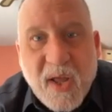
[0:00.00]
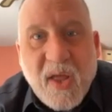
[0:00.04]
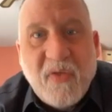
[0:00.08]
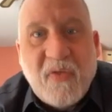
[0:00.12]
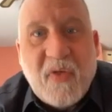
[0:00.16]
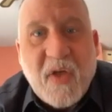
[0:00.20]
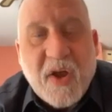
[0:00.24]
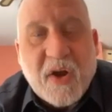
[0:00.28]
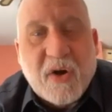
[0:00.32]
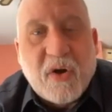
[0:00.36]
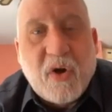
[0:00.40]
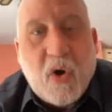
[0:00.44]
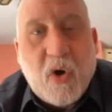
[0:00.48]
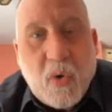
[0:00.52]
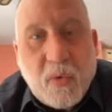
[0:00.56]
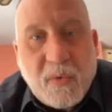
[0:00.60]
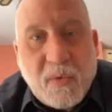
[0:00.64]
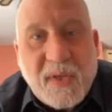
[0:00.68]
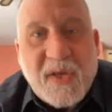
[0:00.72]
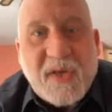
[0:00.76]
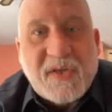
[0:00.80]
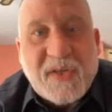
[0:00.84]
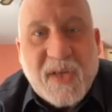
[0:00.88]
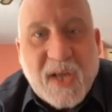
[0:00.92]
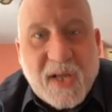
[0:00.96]
they are
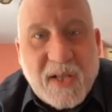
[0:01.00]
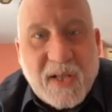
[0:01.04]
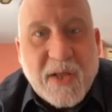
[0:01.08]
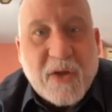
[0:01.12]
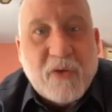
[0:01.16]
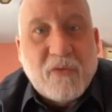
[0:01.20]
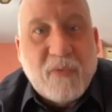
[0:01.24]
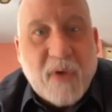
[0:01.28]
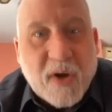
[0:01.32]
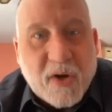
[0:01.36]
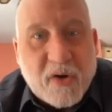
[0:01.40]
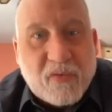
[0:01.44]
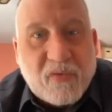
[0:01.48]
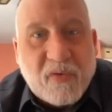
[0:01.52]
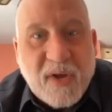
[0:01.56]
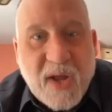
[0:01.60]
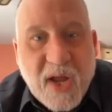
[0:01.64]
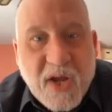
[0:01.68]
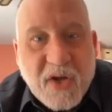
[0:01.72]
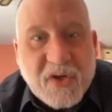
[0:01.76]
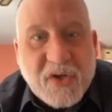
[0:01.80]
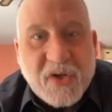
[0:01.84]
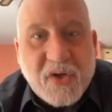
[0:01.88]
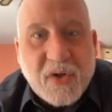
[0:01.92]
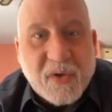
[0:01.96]
only selling
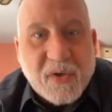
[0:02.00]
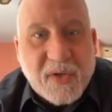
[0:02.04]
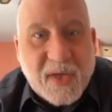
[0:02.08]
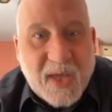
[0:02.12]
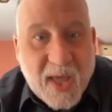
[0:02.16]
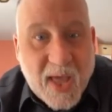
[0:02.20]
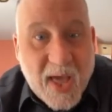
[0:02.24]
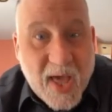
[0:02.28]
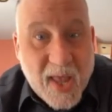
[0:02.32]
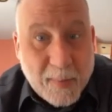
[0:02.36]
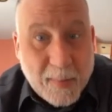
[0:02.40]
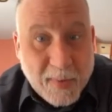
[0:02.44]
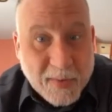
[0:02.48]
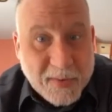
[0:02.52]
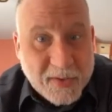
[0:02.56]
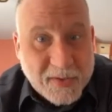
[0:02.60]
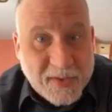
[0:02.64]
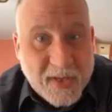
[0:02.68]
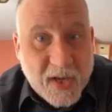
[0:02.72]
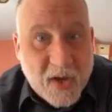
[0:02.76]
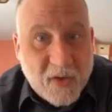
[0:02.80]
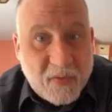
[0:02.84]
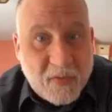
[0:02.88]
recreational cannabis, is how